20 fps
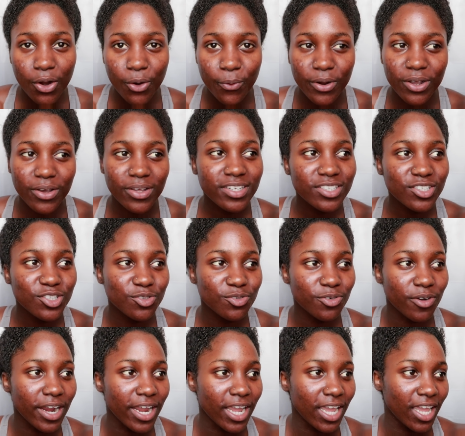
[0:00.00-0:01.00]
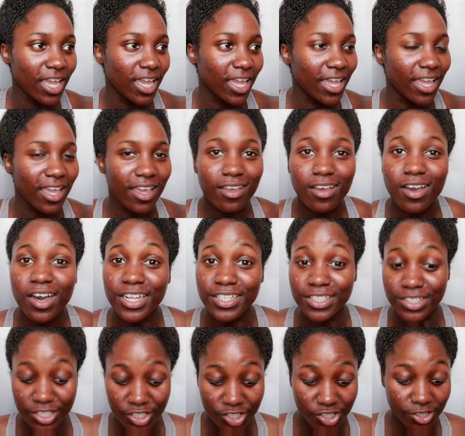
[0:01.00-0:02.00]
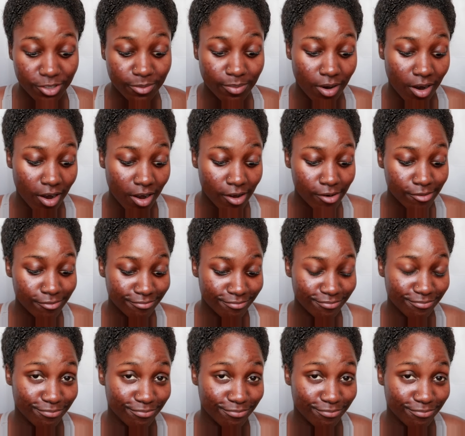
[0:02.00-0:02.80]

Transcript: We're gonna try a conditioner bar.